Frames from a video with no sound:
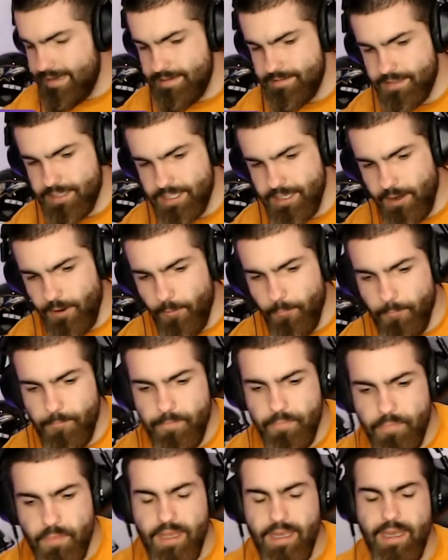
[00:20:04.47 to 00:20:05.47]
So
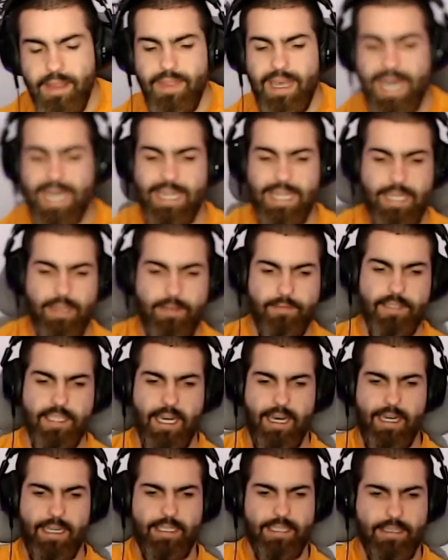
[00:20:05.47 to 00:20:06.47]
that leaves
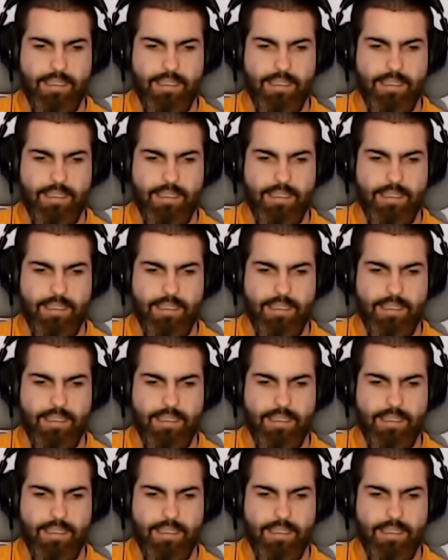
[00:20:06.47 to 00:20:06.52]
us,